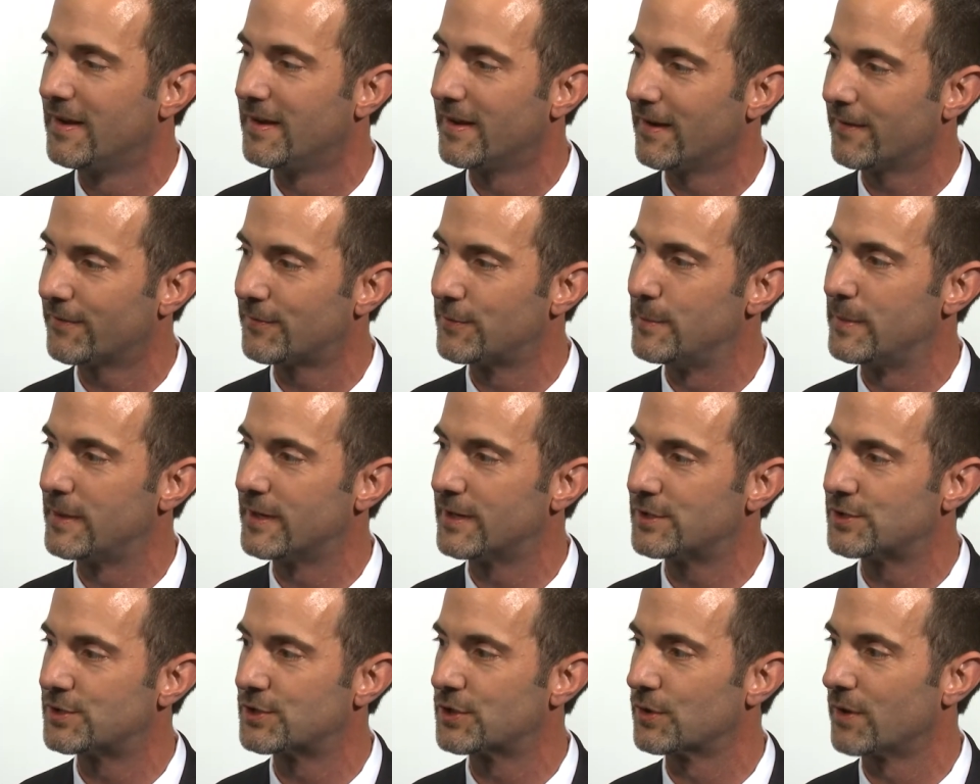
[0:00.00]
You have to
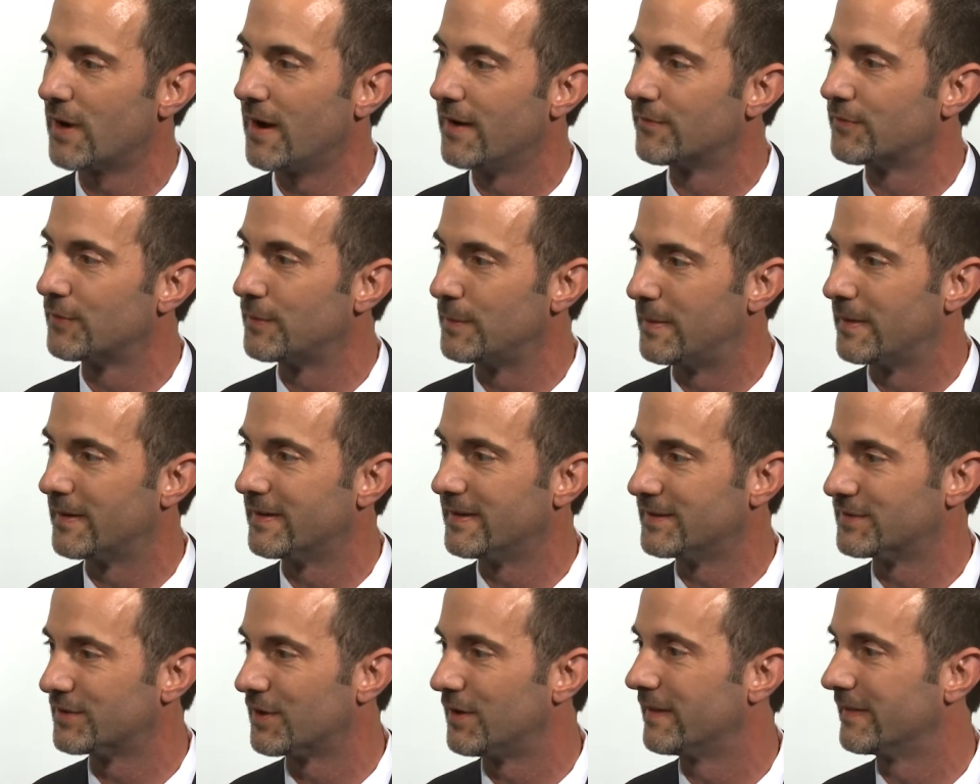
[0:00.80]
make sure
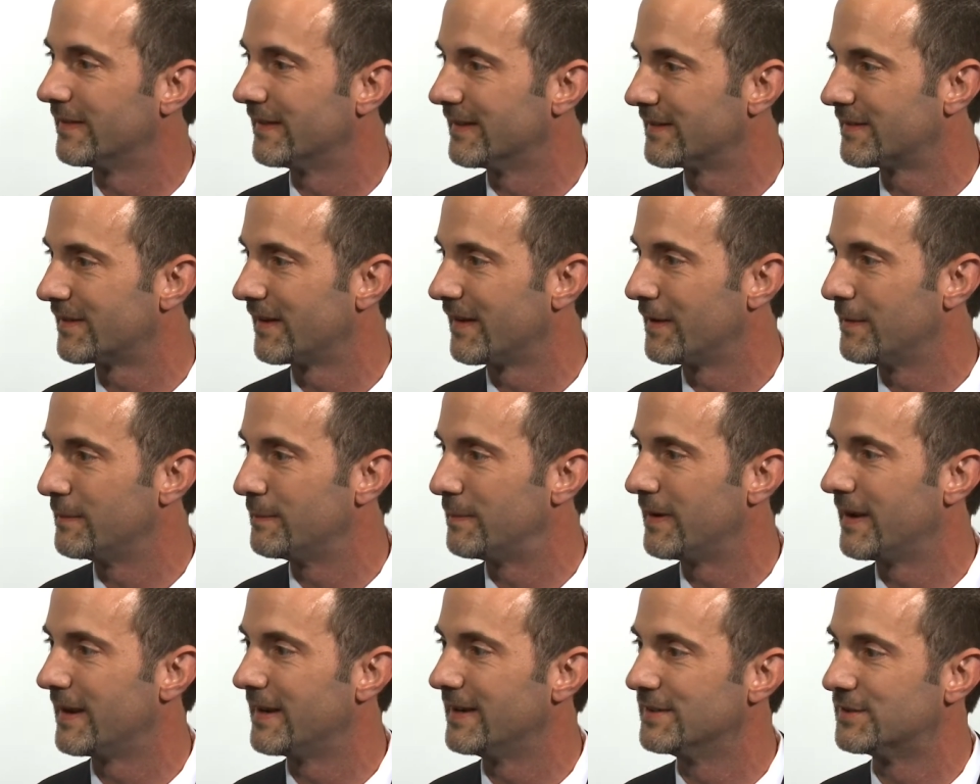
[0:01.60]
everybody's on the same
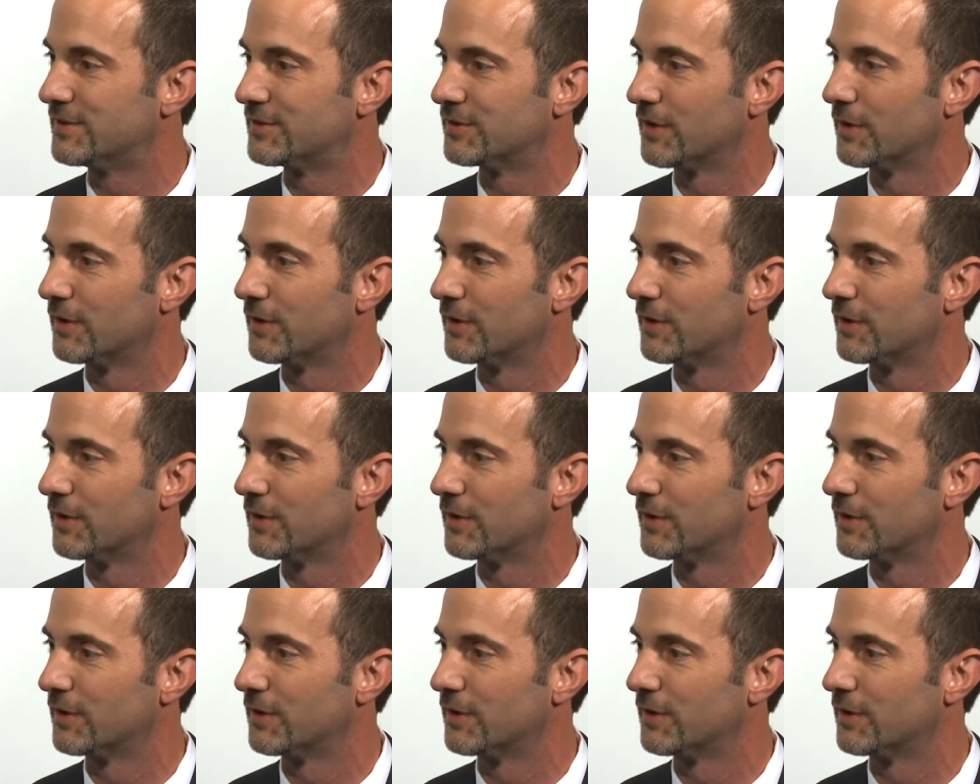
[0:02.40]
page.